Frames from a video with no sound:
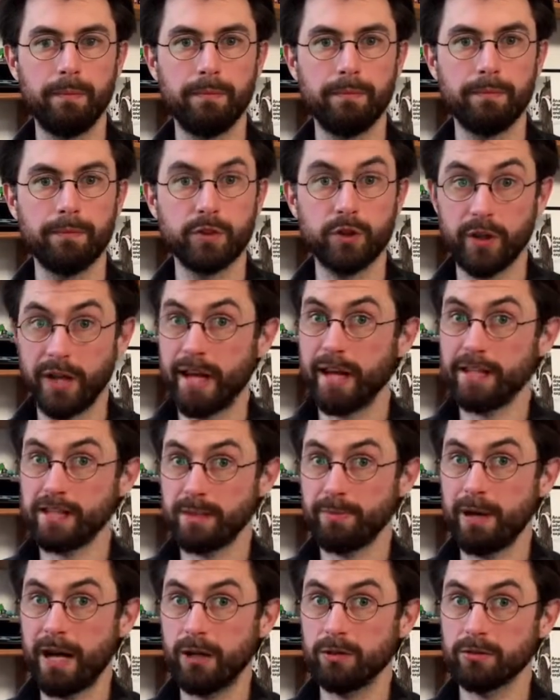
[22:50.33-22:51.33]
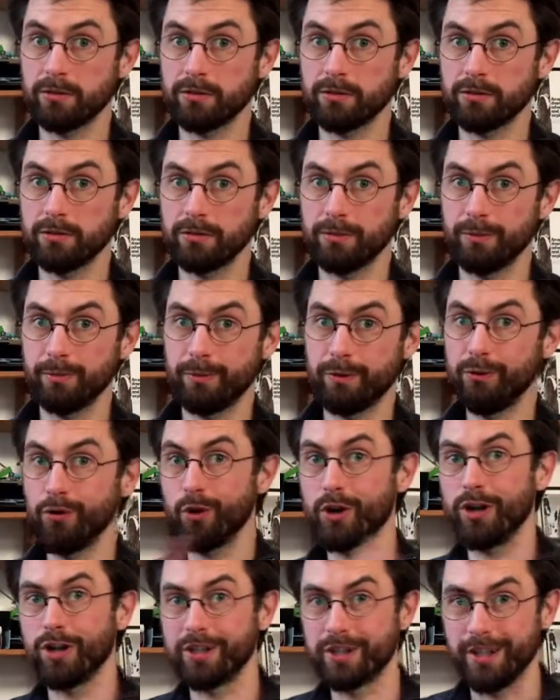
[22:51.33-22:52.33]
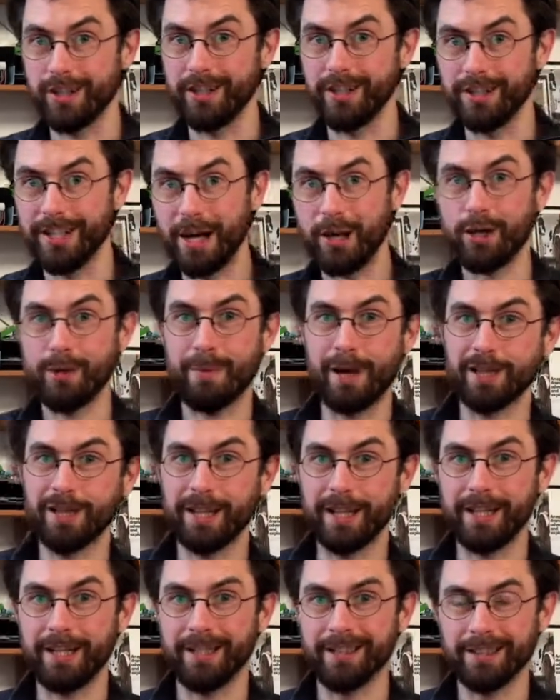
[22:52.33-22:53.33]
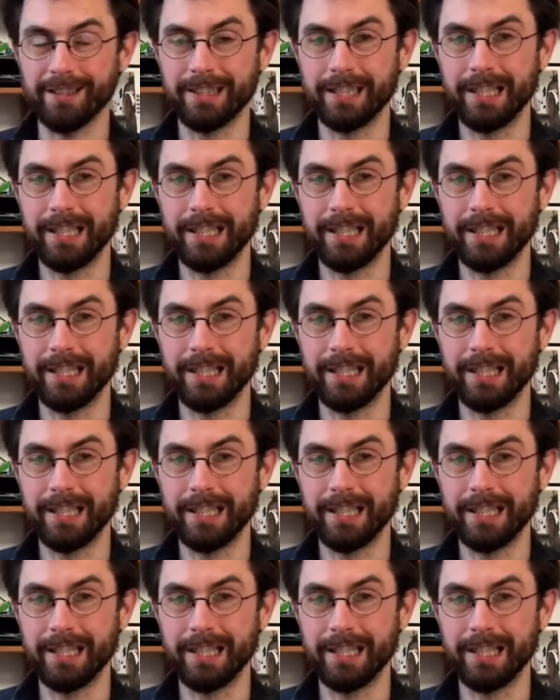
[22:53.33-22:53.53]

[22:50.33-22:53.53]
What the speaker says: So that is about before your studies, how you might get in.